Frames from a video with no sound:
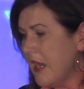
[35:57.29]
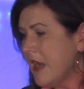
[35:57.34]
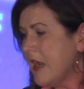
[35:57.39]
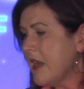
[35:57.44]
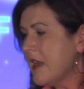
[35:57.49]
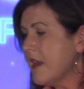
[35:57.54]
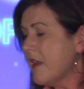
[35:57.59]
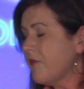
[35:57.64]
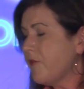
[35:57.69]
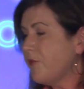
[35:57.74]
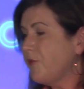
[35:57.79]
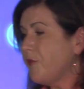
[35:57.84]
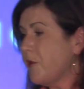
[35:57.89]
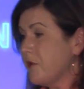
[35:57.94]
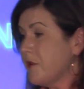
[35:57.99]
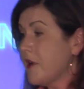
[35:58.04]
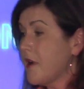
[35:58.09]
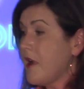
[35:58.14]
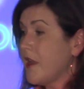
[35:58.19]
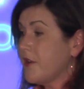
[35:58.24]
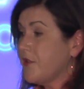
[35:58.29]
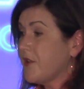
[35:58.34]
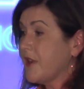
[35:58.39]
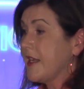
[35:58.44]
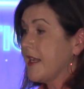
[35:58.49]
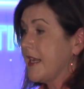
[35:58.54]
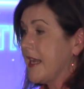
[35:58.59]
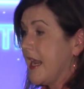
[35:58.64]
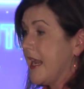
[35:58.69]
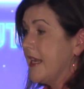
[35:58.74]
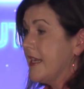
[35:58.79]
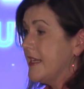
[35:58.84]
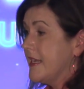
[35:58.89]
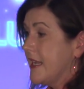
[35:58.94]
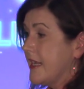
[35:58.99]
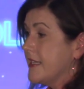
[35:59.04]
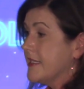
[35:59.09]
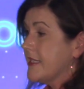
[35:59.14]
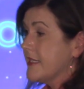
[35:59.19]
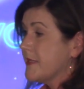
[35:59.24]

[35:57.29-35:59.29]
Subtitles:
Now, 480 days